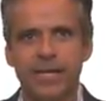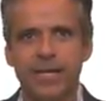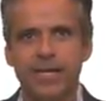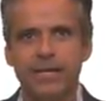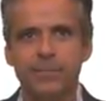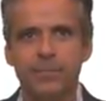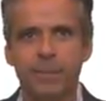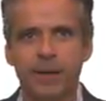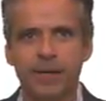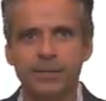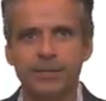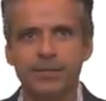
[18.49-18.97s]

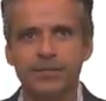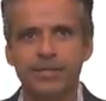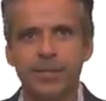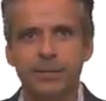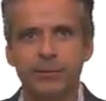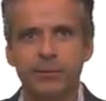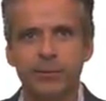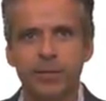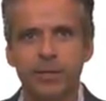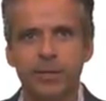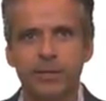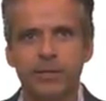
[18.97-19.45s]
In
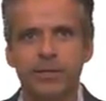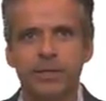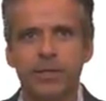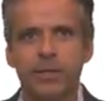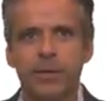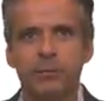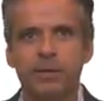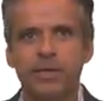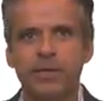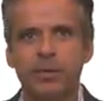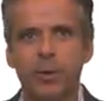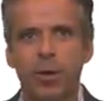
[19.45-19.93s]
particular,
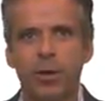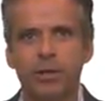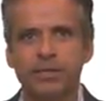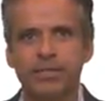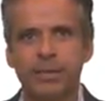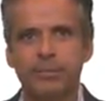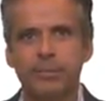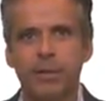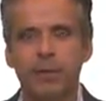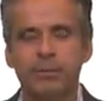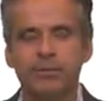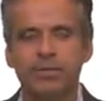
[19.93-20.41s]
we talked
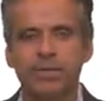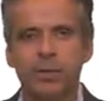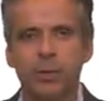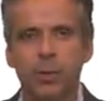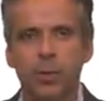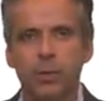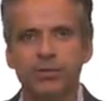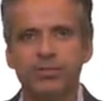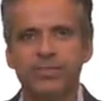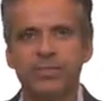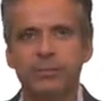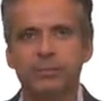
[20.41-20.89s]
about the
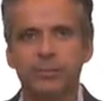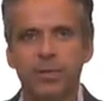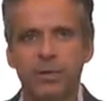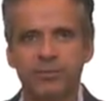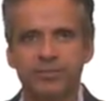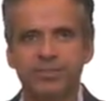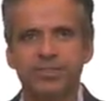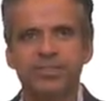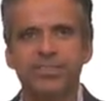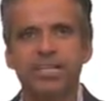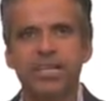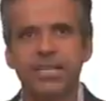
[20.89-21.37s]
concept of
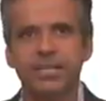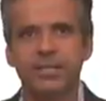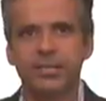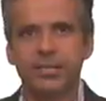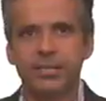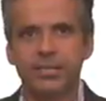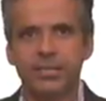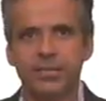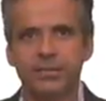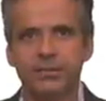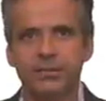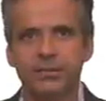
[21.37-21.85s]

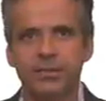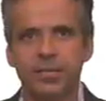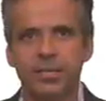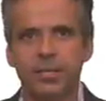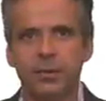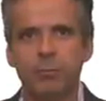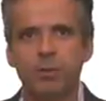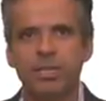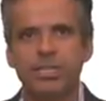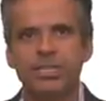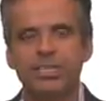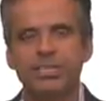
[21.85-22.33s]
synergies,
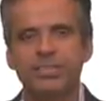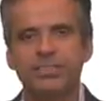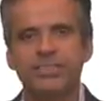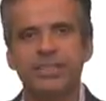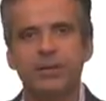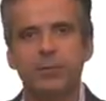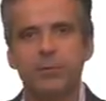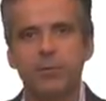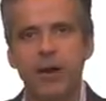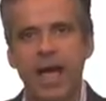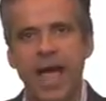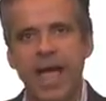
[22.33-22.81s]
which is
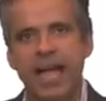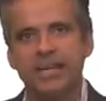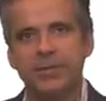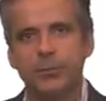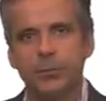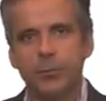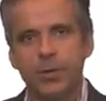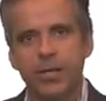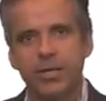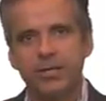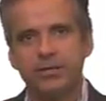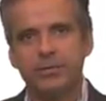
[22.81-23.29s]
the right
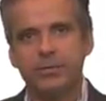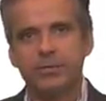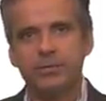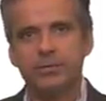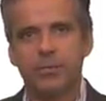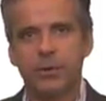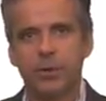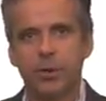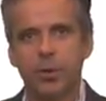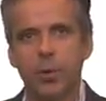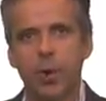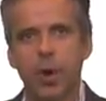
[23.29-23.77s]
reason
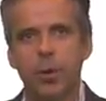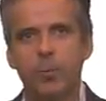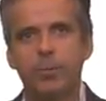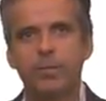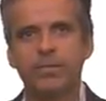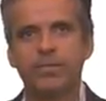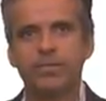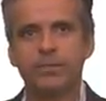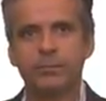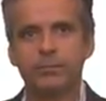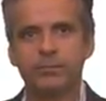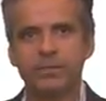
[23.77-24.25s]
for
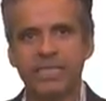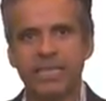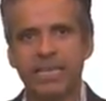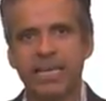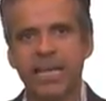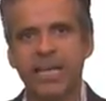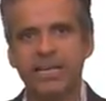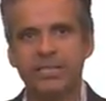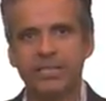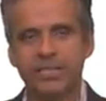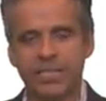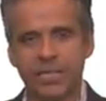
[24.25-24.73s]
companies to
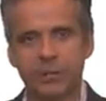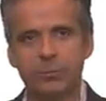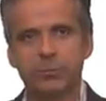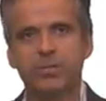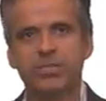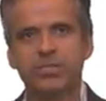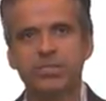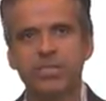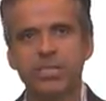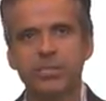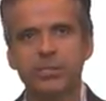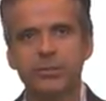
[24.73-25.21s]
engage in
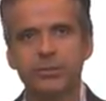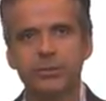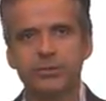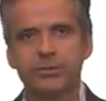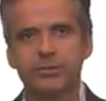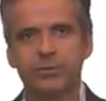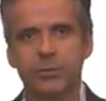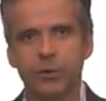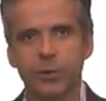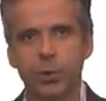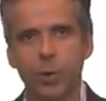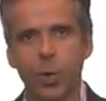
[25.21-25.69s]
acquisitions,
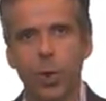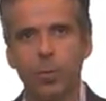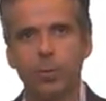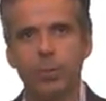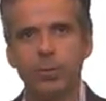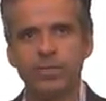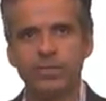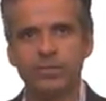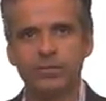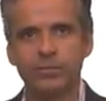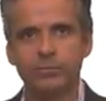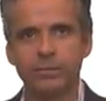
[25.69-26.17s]
for
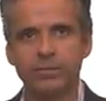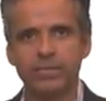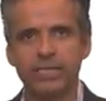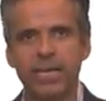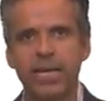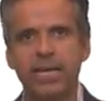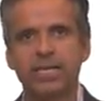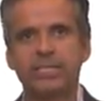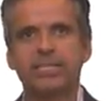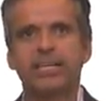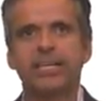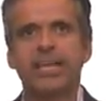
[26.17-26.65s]
companies to
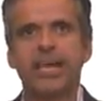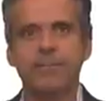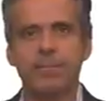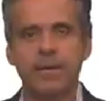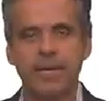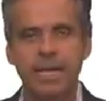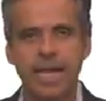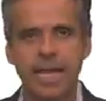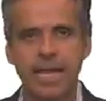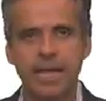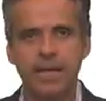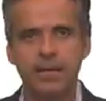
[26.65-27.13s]
engage in
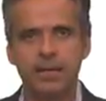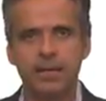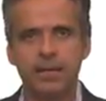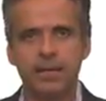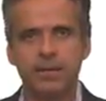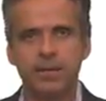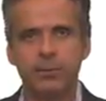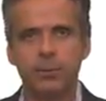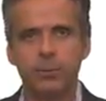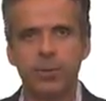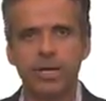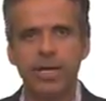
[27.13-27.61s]
M&A.
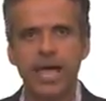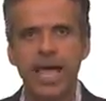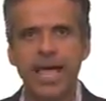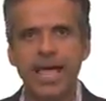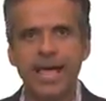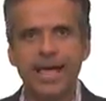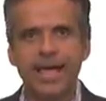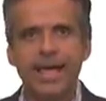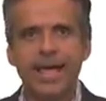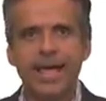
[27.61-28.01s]
Okay?